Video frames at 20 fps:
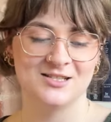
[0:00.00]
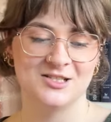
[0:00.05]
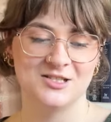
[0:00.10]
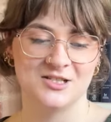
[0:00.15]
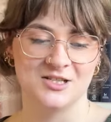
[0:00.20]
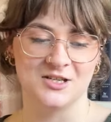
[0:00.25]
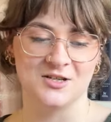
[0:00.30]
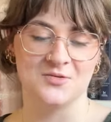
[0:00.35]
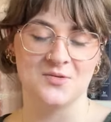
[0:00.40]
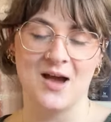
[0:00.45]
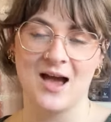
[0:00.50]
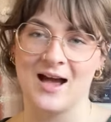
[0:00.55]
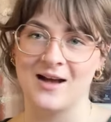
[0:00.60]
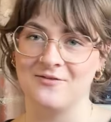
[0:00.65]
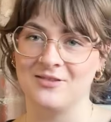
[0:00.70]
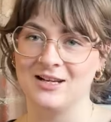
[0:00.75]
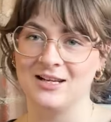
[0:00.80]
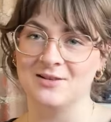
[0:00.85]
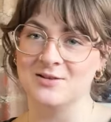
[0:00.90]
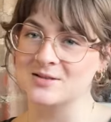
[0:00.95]
to have a
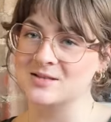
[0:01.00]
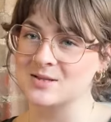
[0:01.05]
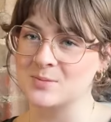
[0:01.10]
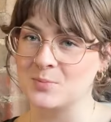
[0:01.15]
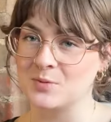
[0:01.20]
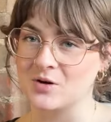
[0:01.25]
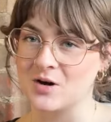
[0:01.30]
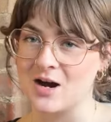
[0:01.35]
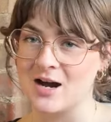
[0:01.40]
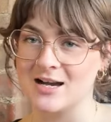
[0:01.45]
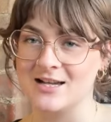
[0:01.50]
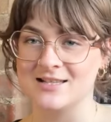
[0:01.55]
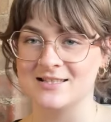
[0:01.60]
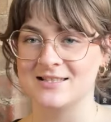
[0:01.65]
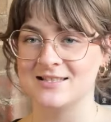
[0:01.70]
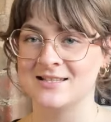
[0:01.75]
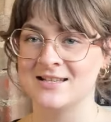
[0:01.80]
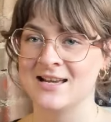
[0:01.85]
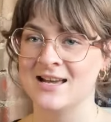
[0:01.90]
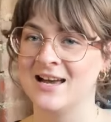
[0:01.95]
little
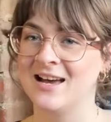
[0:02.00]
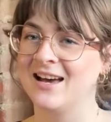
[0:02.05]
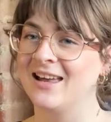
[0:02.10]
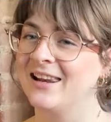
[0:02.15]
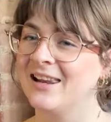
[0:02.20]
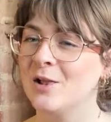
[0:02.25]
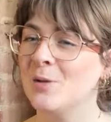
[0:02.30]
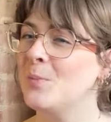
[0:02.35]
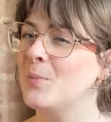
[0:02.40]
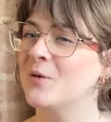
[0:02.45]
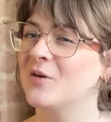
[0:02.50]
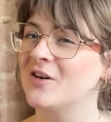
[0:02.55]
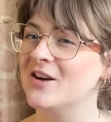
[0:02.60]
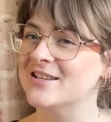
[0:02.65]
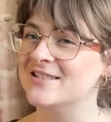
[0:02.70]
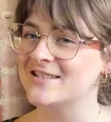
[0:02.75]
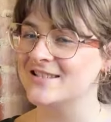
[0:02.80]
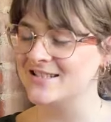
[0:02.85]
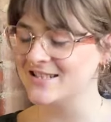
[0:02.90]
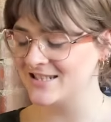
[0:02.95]
surprise, a little
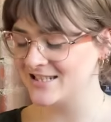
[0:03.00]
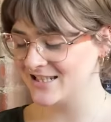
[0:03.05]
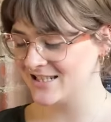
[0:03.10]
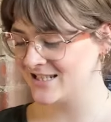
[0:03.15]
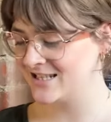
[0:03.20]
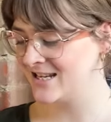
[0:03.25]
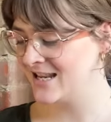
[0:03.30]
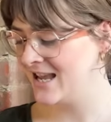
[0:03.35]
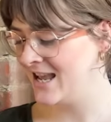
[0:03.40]
present.